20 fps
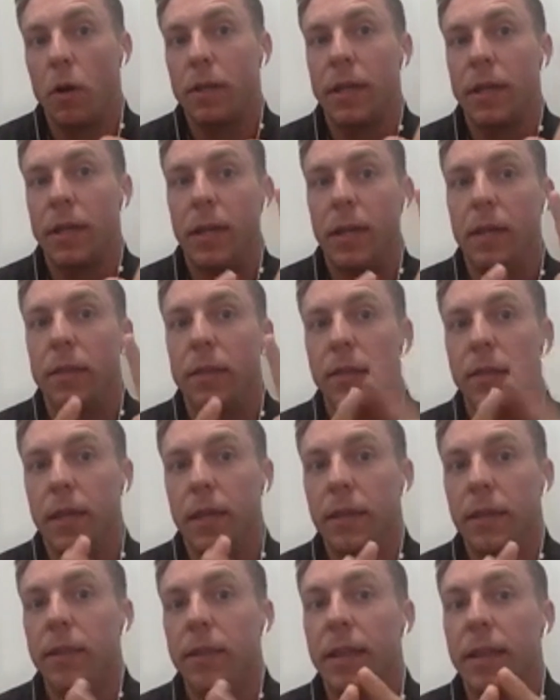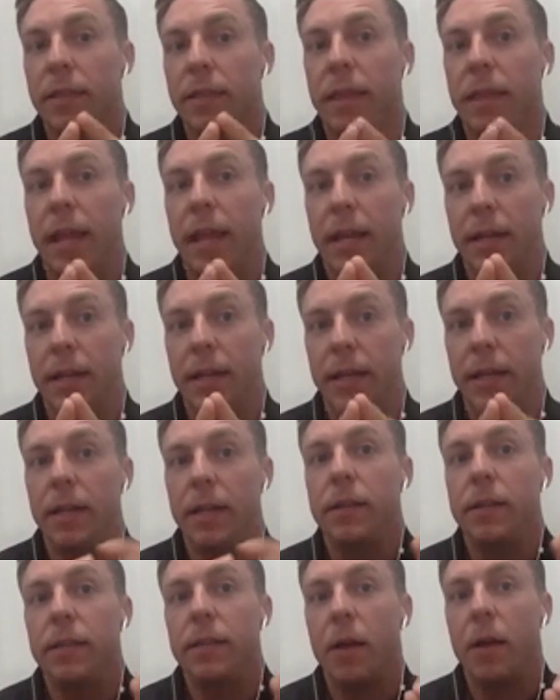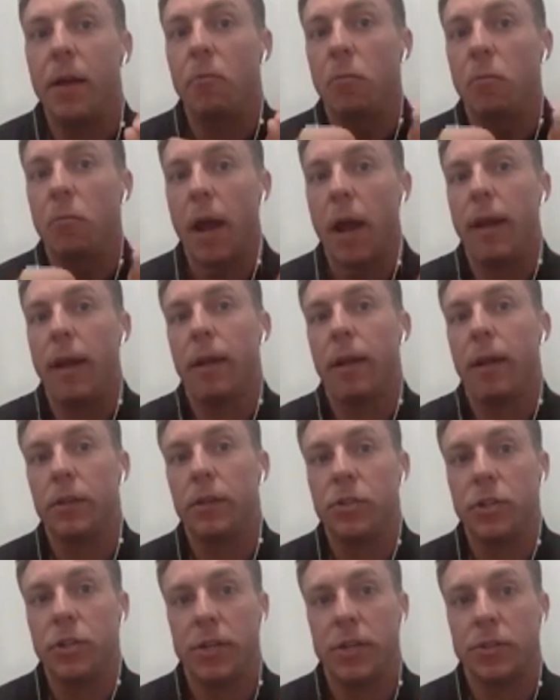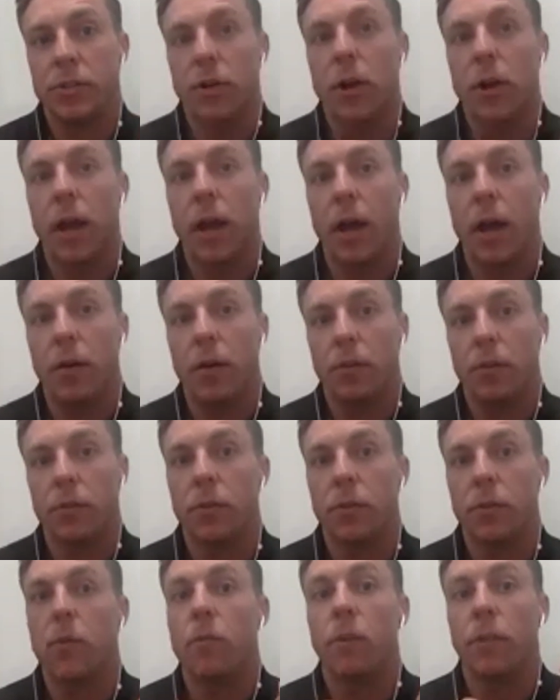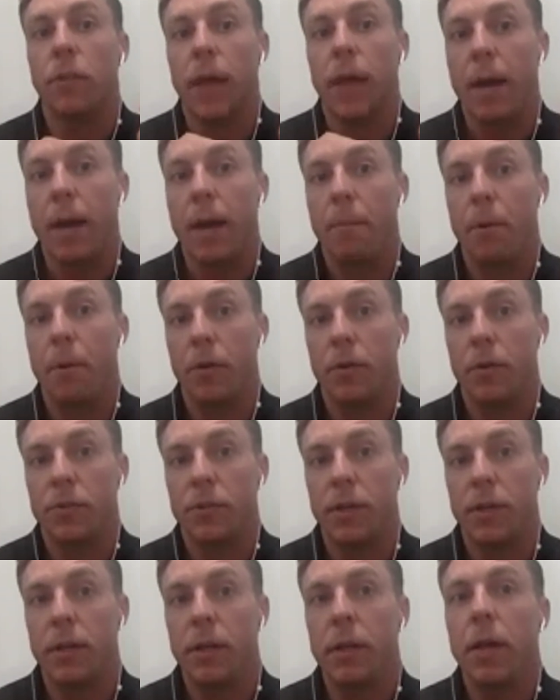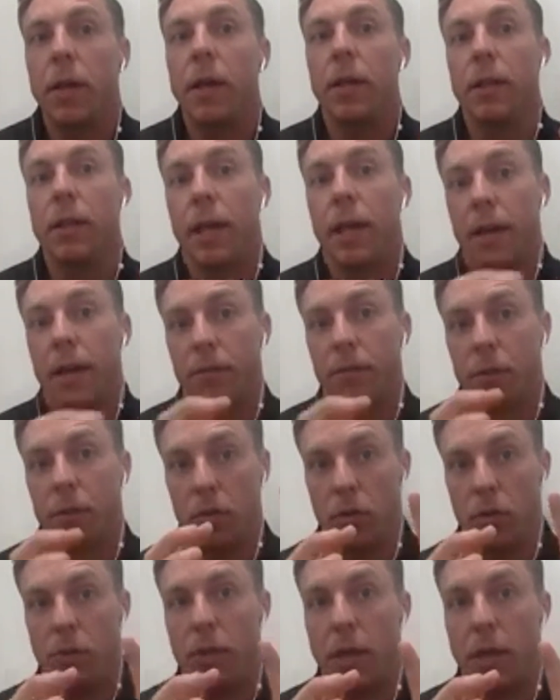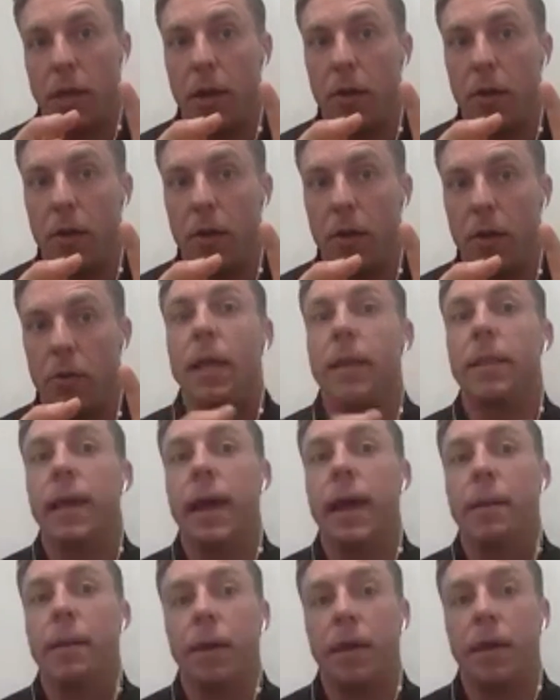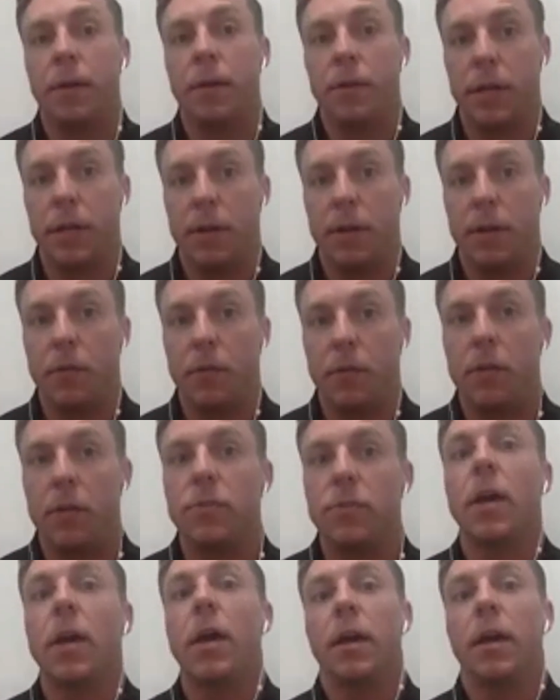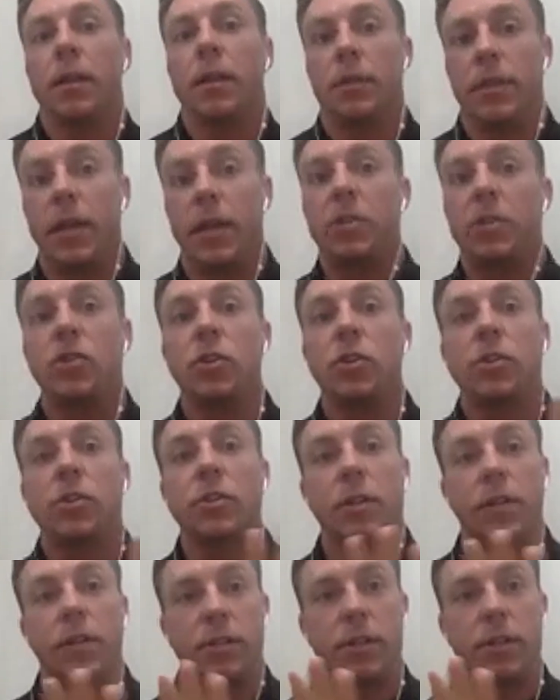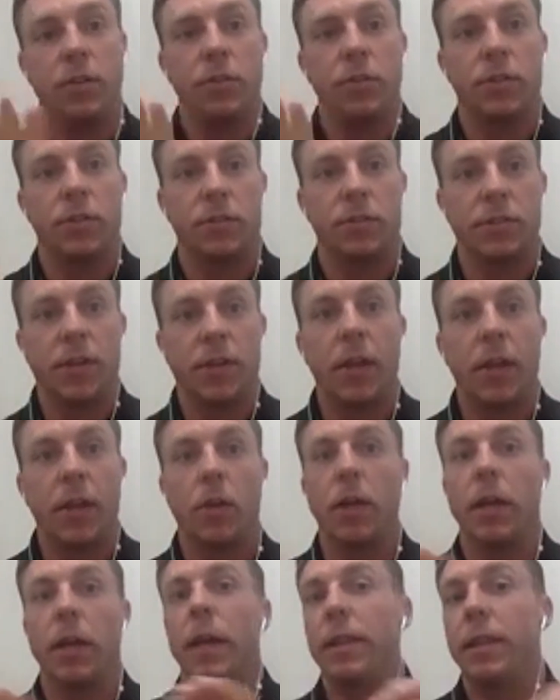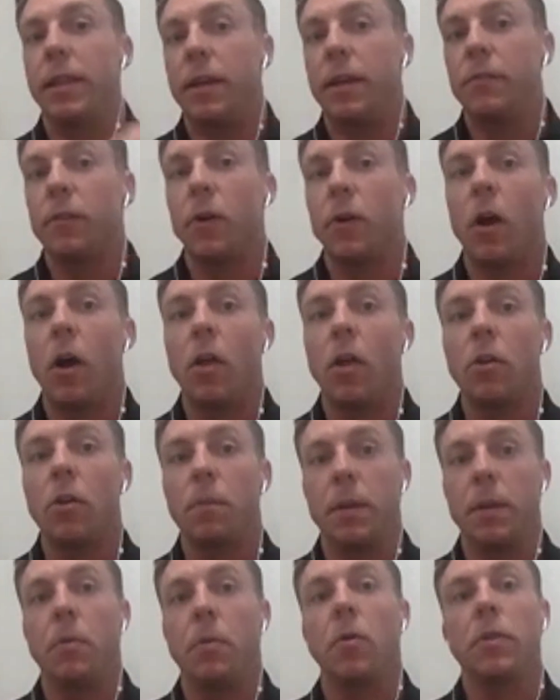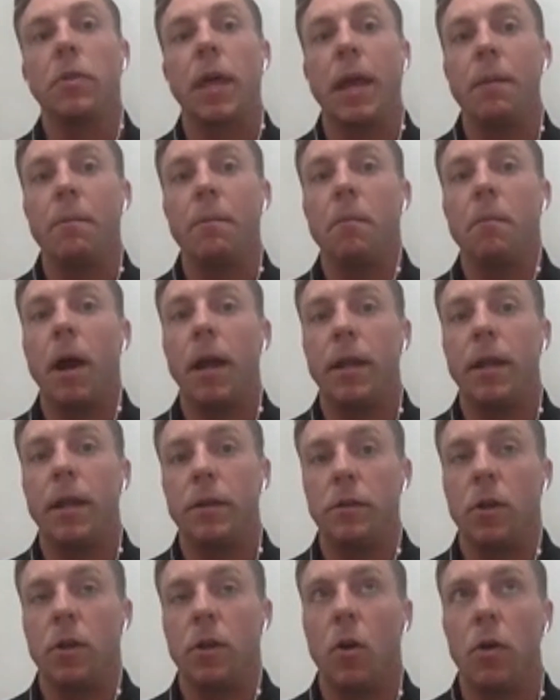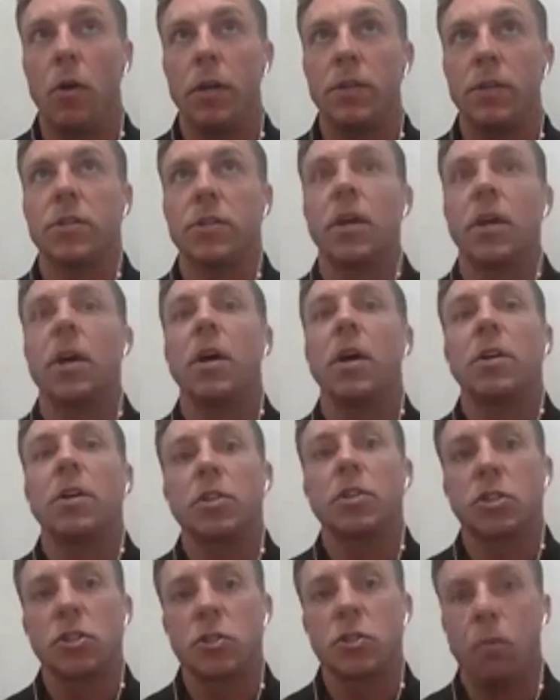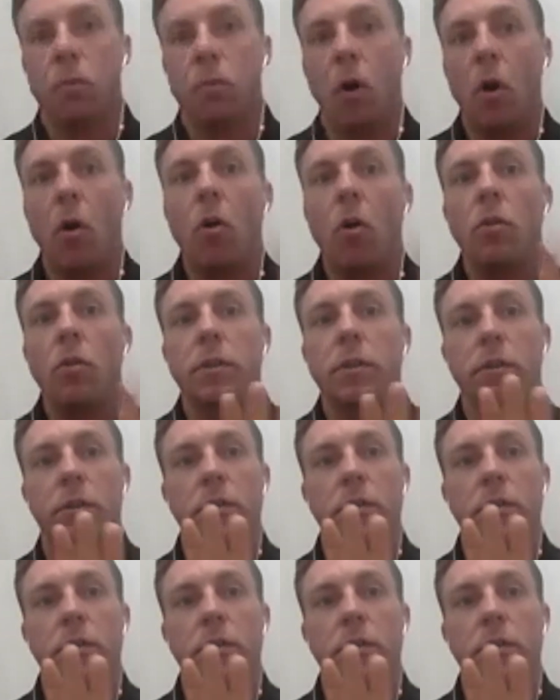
key thing that they needed that radically changed their health. So for that person, that if glutathione made that big of a difference, they should continue to cycle it. And then for other people, they might notice small